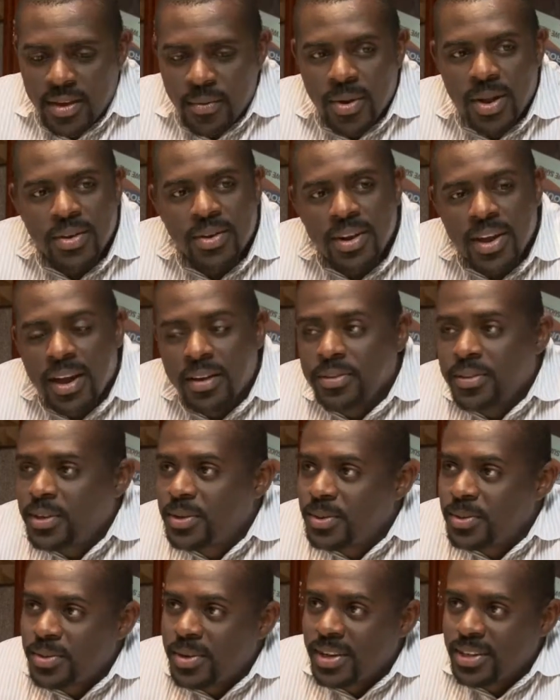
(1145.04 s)
Well, good
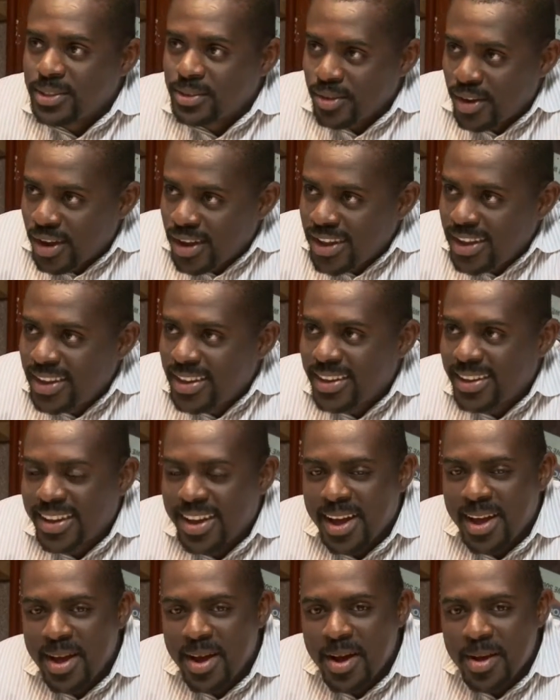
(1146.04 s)
afternoon, Lazroy.
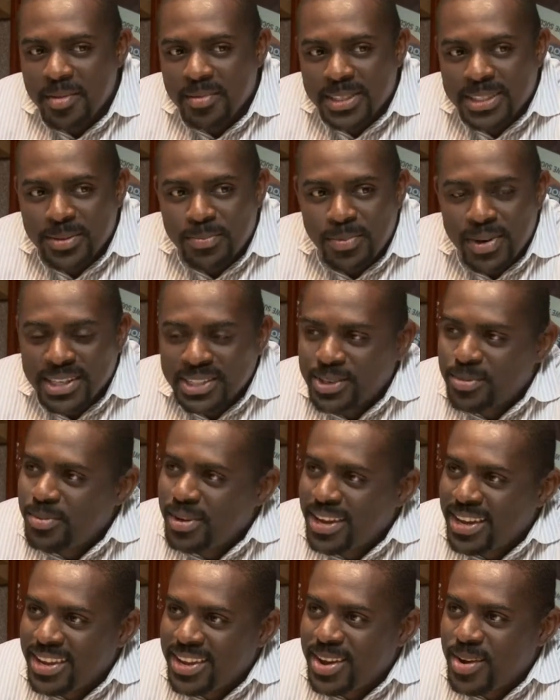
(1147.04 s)
It's a pleasure
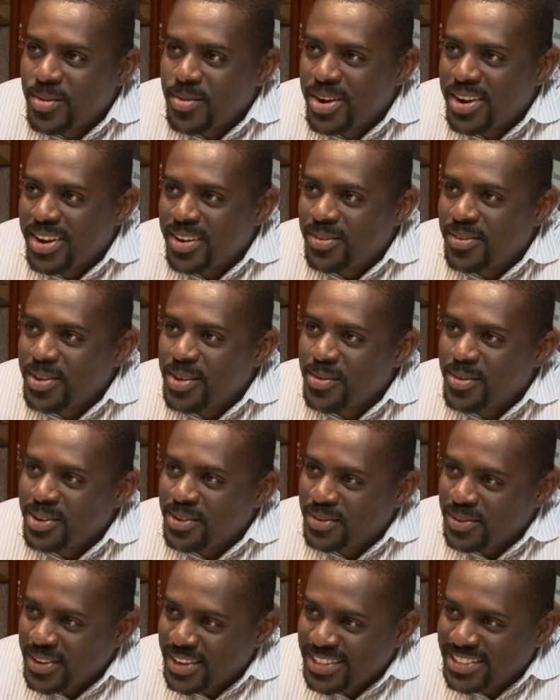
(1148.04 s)
being here and working for you for
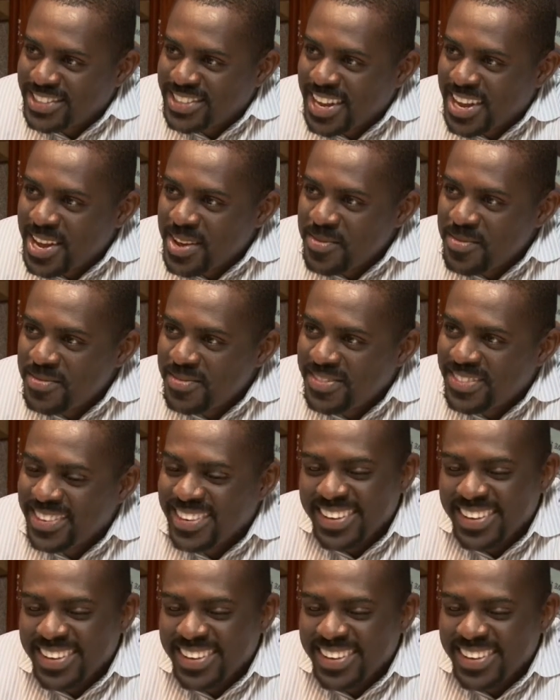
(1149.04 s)
the first time.